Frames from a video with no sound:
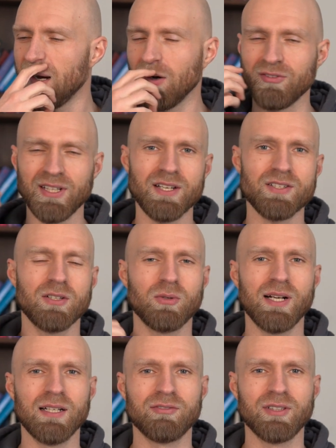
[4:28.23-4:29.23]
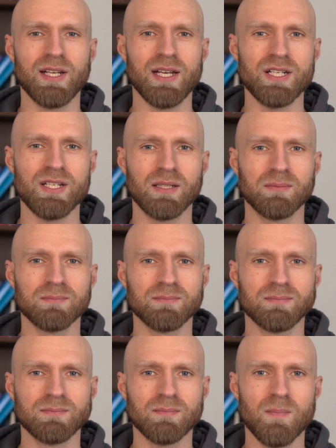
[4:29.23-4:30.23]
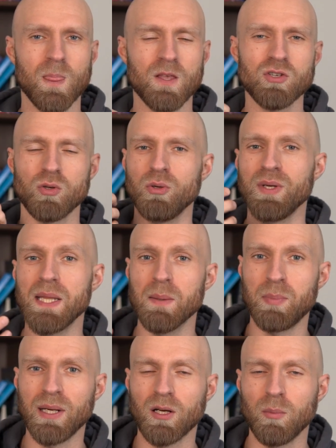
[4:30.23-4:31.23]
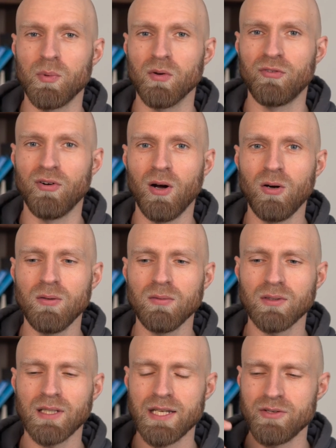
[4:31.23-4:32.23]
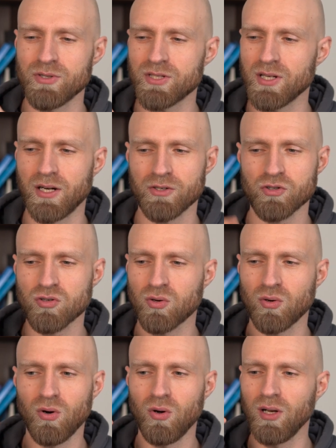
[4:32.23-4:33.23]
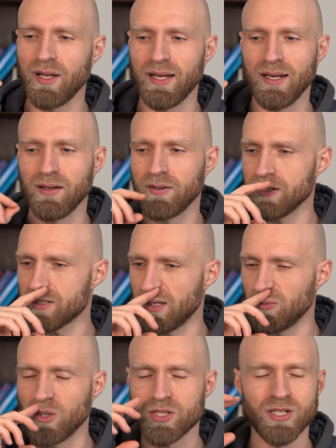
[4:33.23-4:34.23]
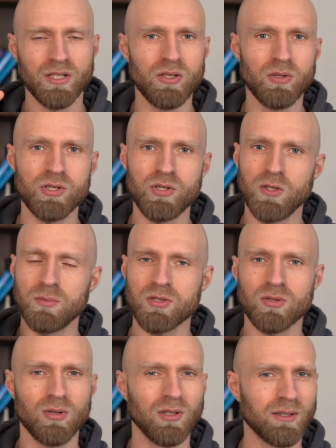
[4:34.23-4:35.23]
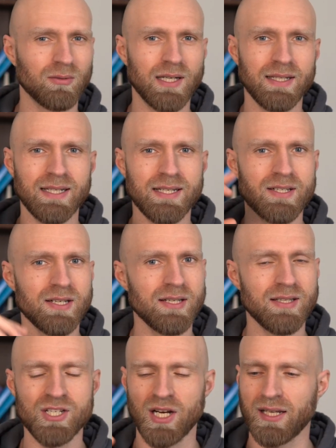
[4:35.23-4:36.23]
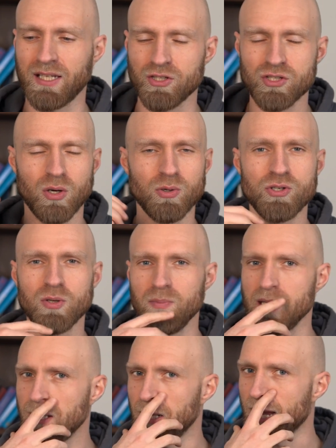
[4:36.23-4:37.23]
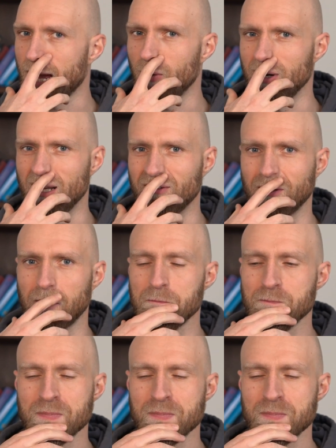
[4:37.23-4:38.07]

of instant gratification. So you either pick up your phone and you start scrolling, or you start watching YouTube, scrolling Reddit, checking social media, whatever.